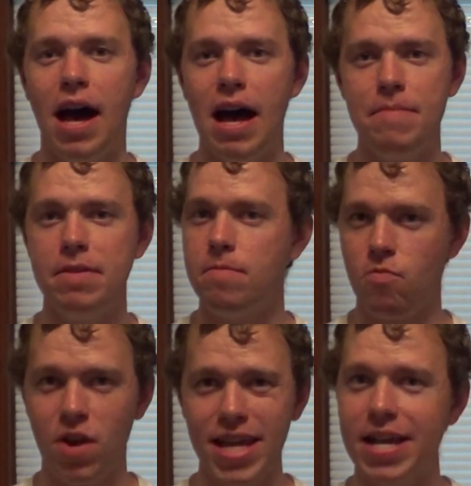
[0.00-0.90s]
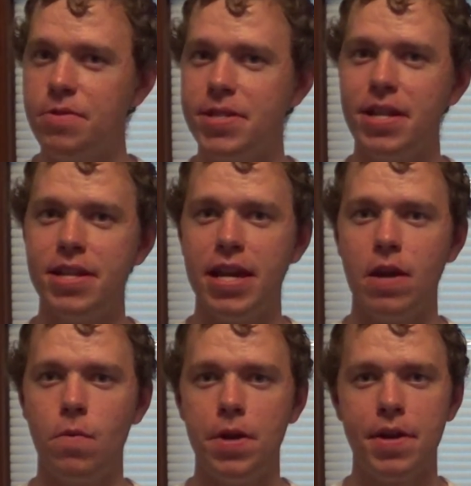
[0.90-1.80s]
I'd be really interested to
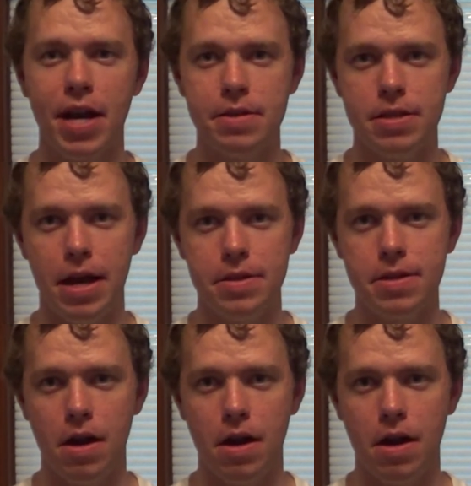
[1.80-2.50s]
hear what you guys' thoughts